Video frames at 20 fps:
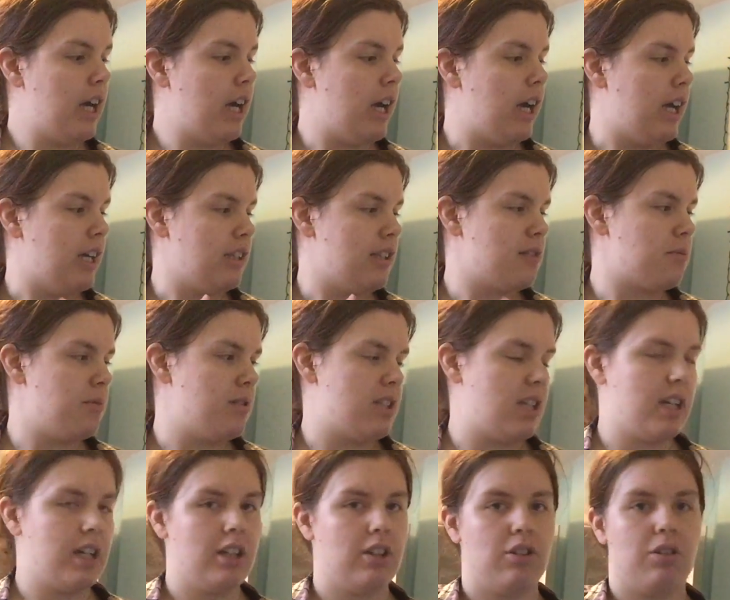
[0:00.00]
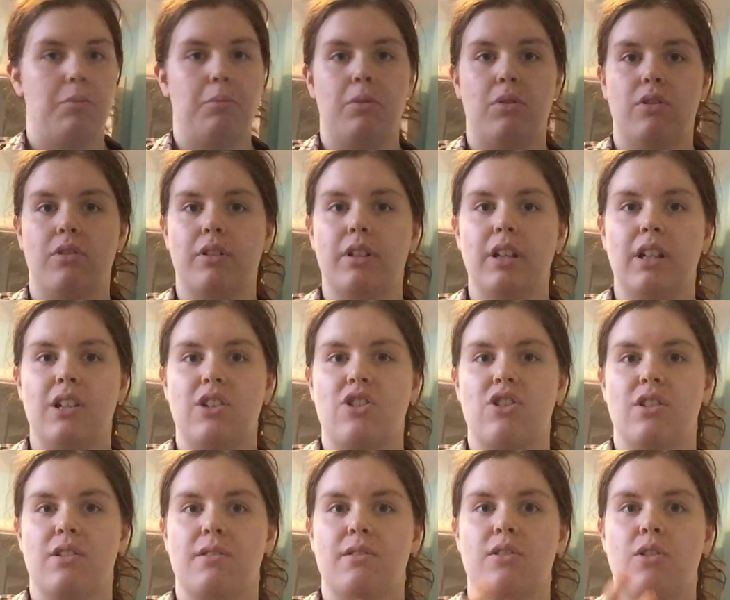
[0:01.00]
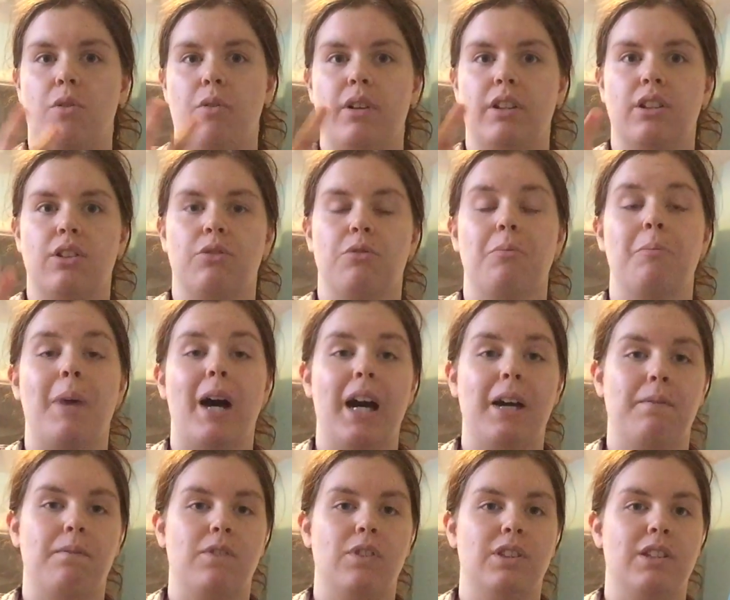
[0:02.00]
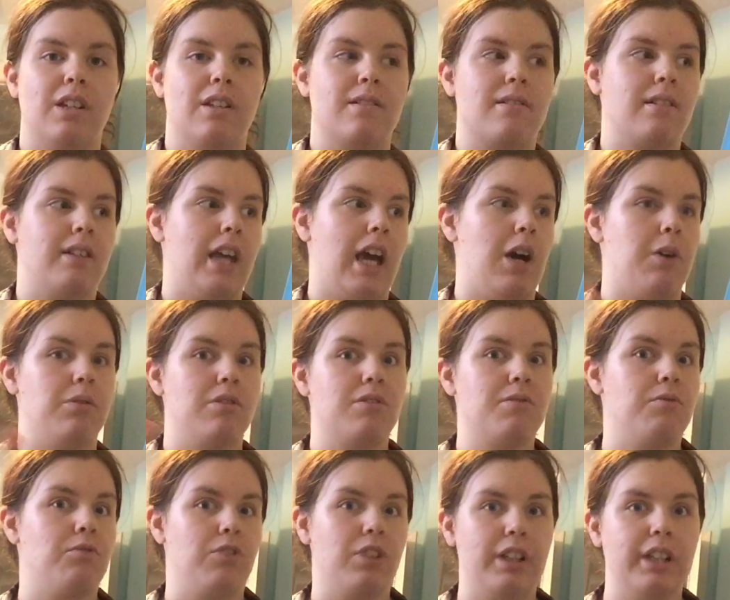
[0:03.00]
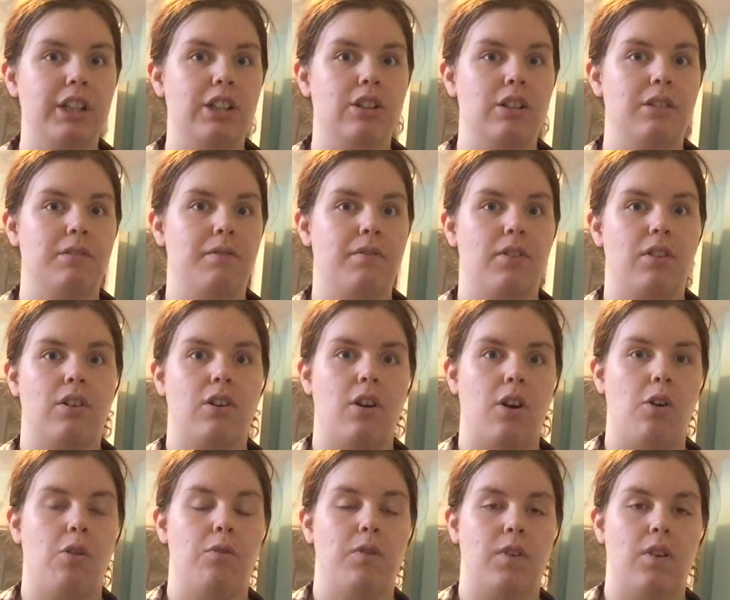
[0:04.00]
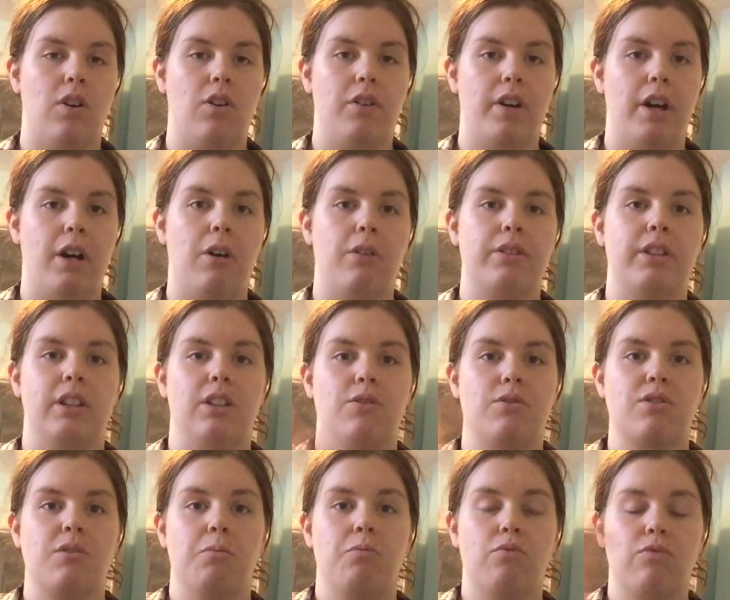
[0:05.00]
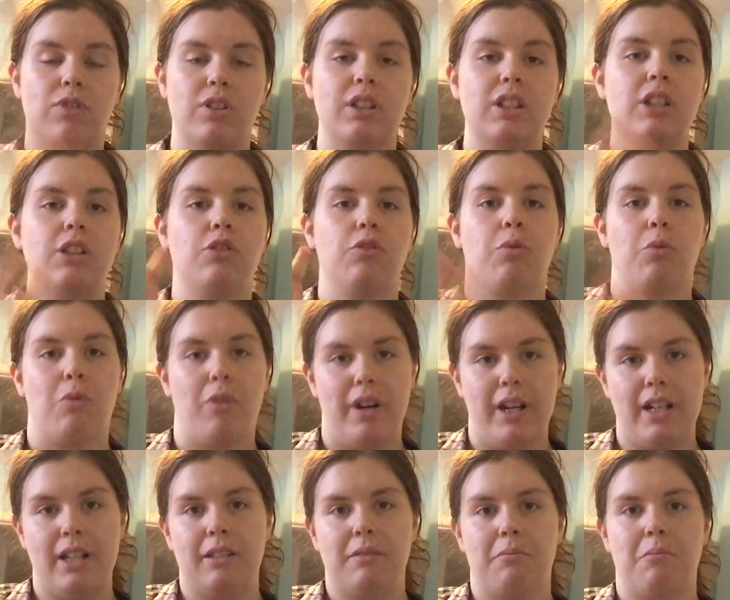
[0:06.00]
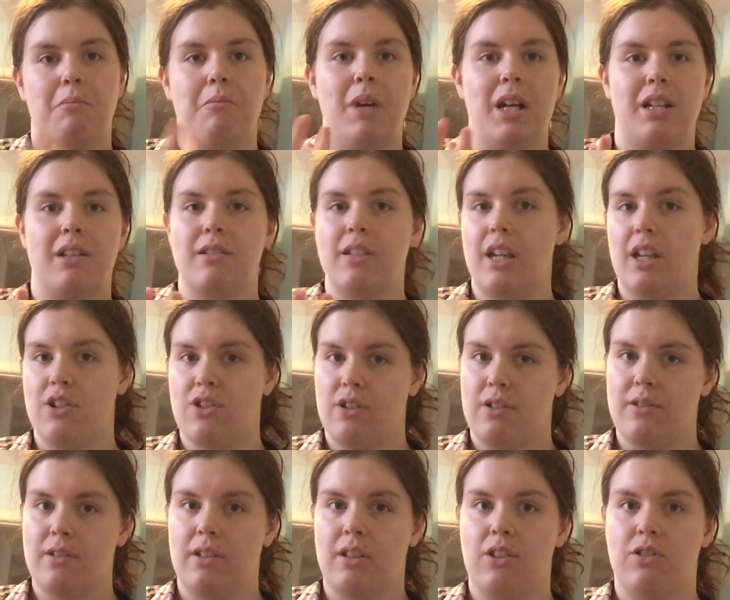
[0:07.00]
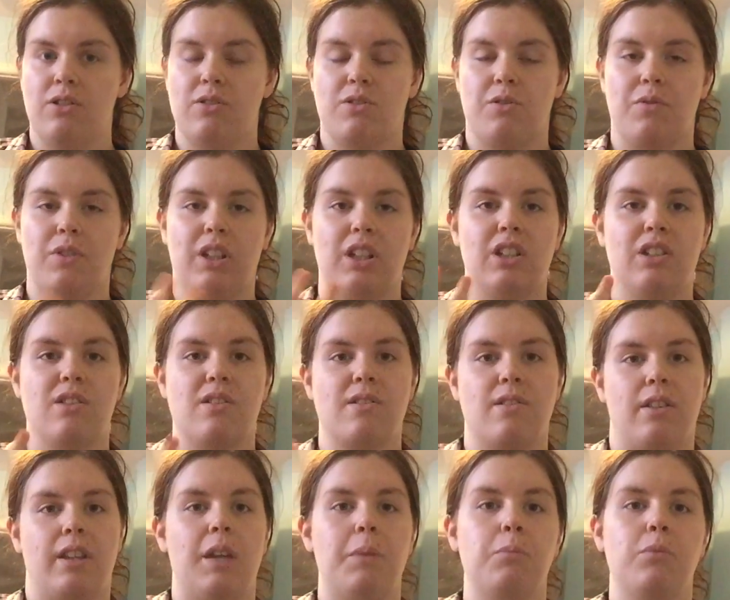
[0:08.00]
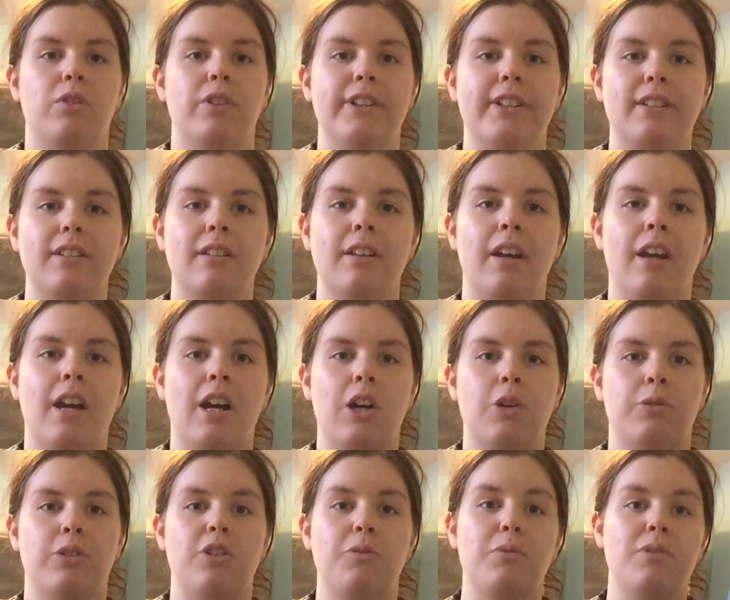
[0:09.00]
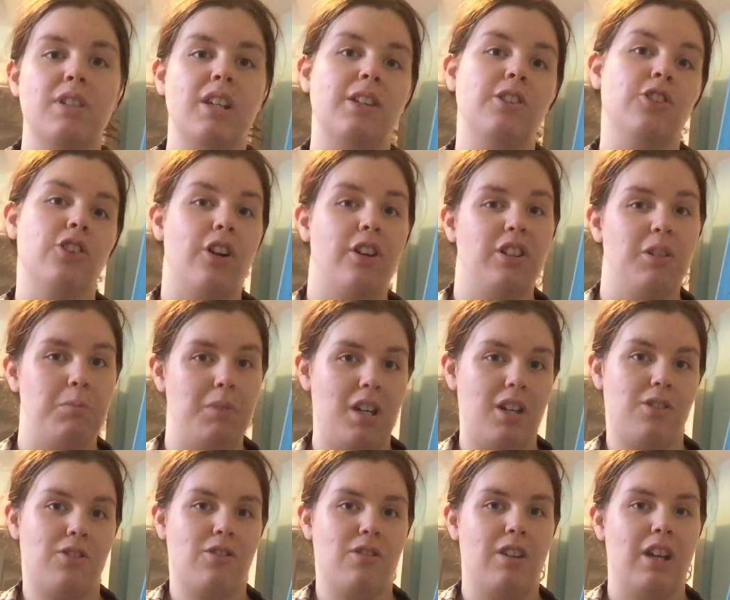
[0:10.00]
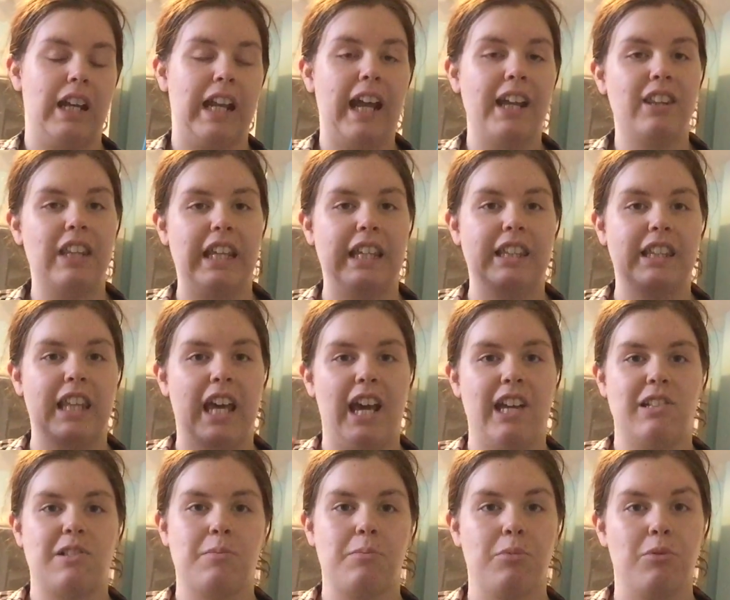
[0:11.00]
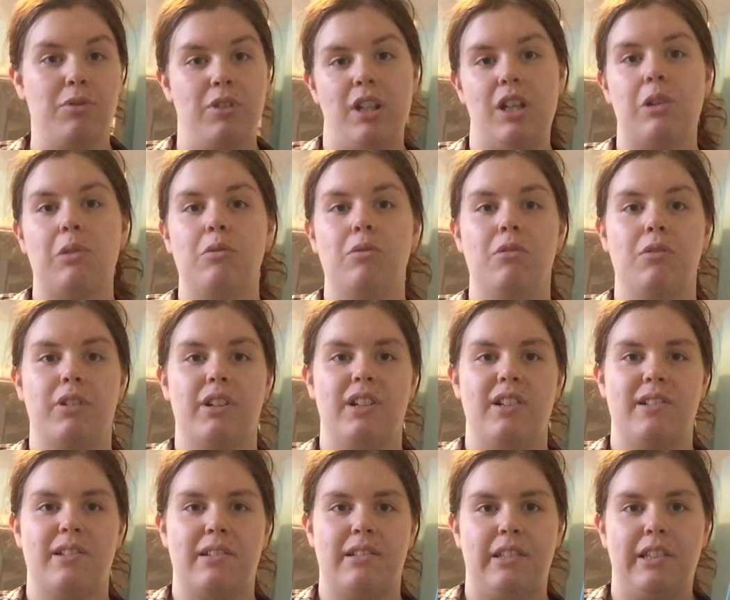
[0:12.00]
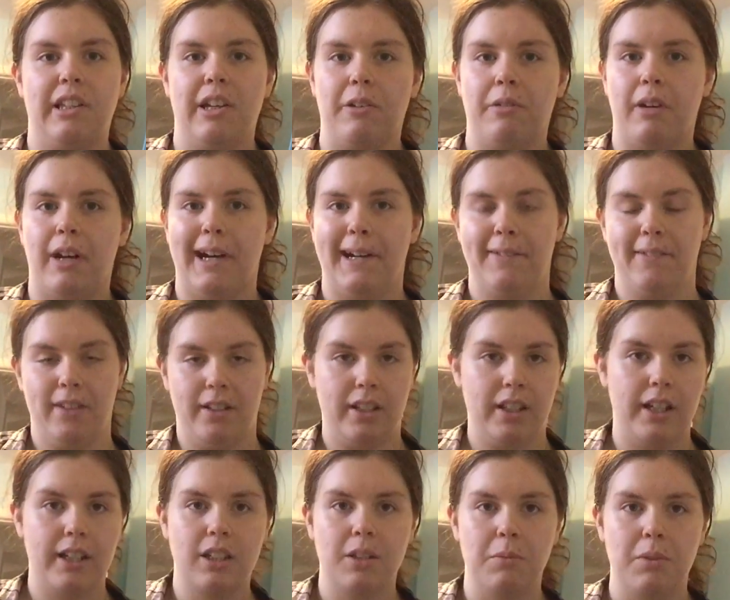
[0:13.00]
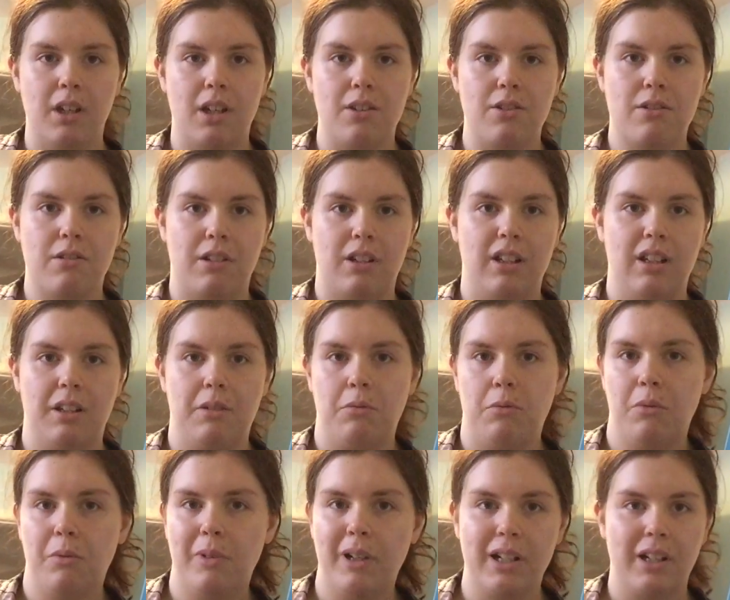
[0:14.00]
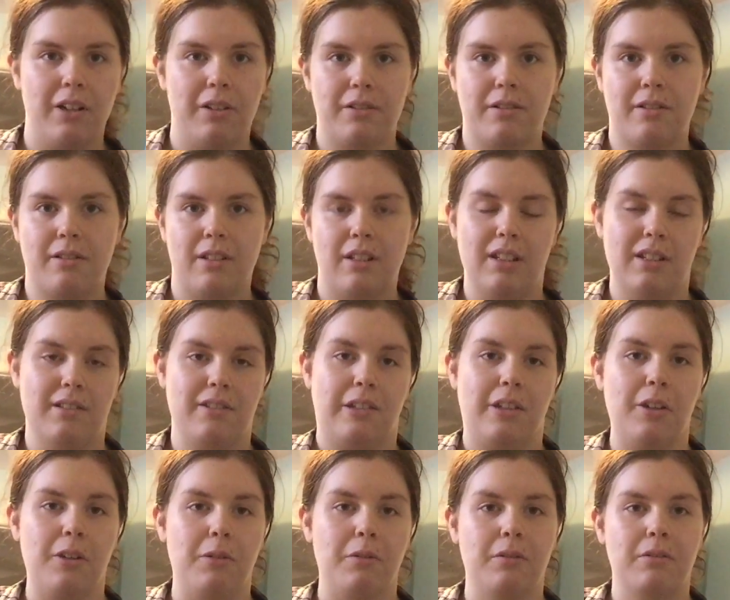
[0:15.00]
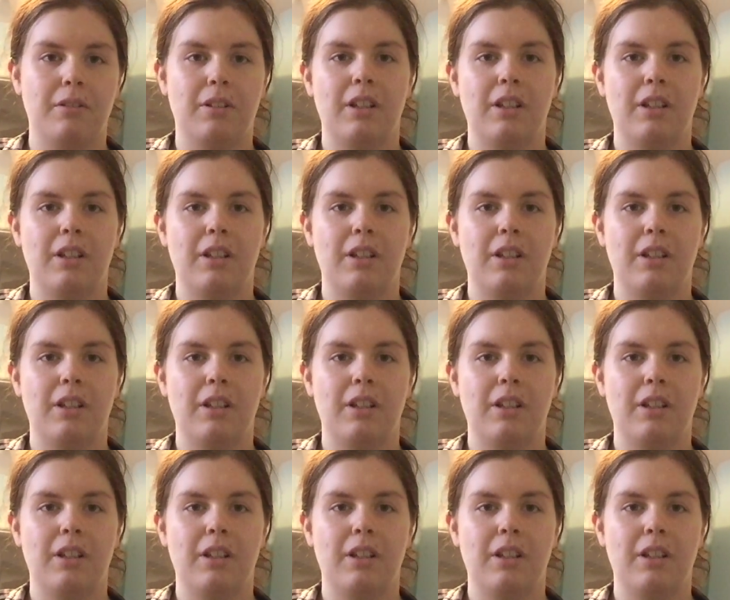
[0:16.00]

And this particular book is just going through mindfulness and how it's really good for our overall health. And there's some really great meditations in there. There's a really good sleep one where you pretend you're on the beach. And I think that's pretty cool because, you know, I really like the beach and what else is new.